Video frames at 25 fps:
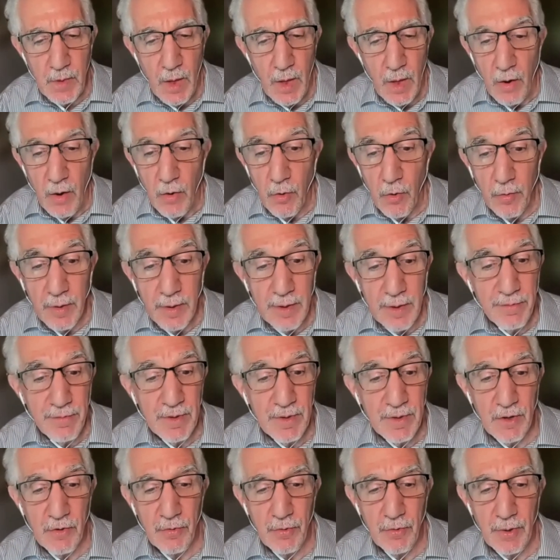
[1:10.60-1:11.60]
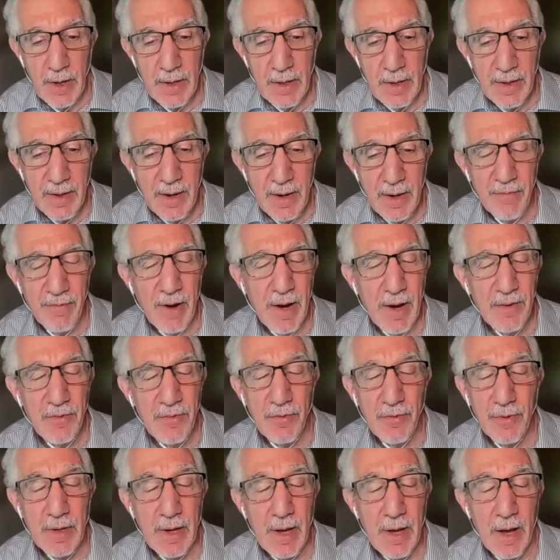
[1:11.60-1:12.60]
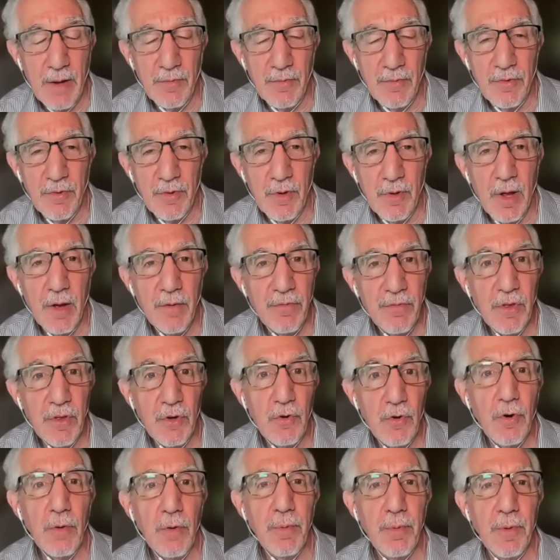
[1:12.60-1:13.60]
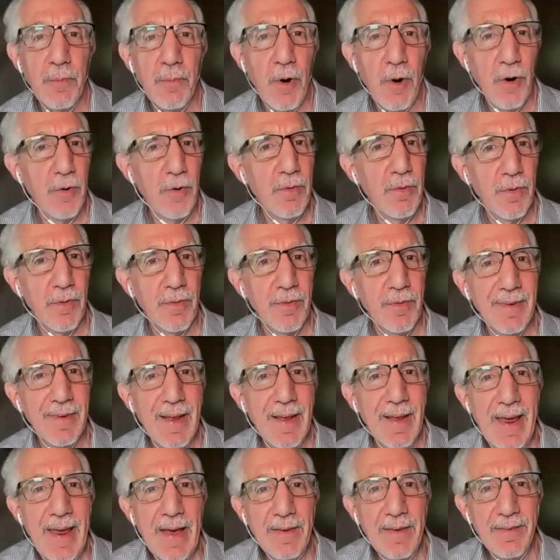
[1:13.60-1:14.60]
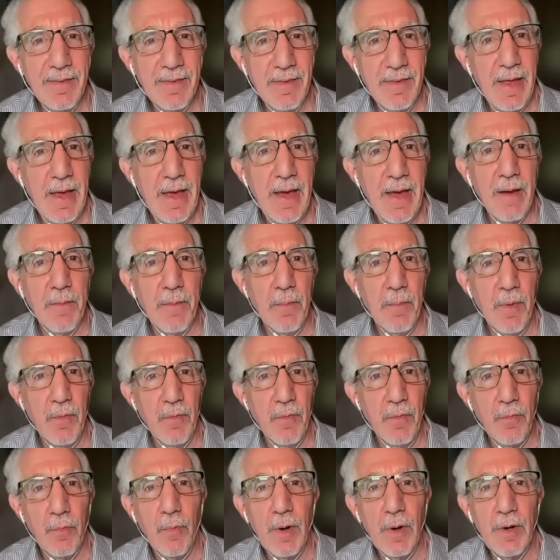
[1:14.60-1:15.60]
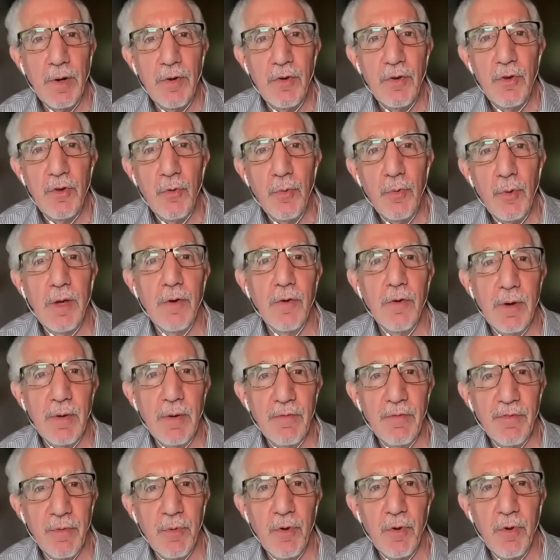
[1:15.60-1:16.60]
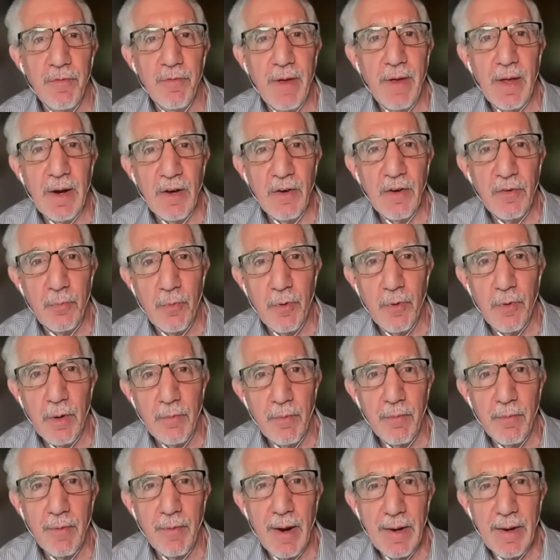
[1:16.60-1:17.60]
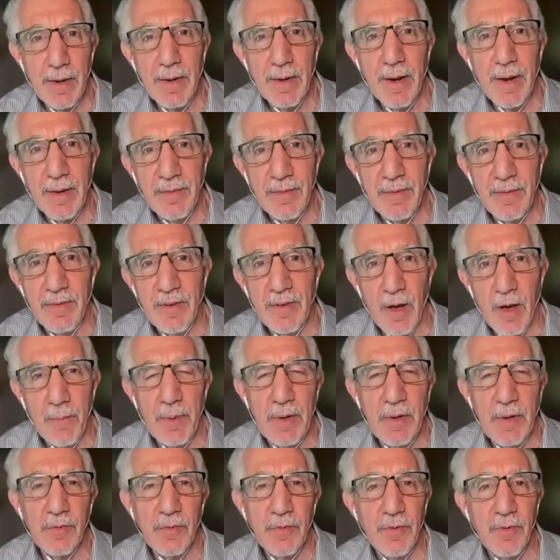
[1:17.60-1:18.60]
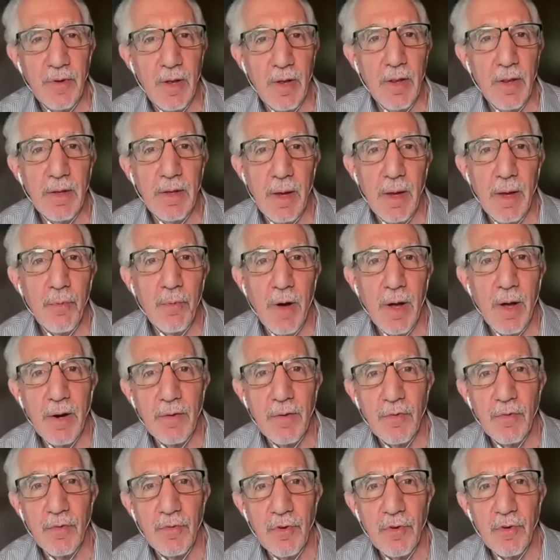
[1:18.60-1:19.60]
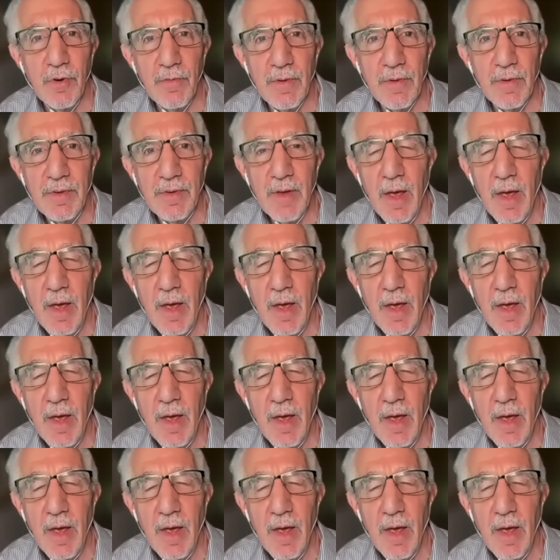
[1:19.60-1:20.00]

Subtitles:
Or even to create an advisory council of the corporate partners and ask them, what are you hearing from your vantage point? We recognize these companies are selling a product or service,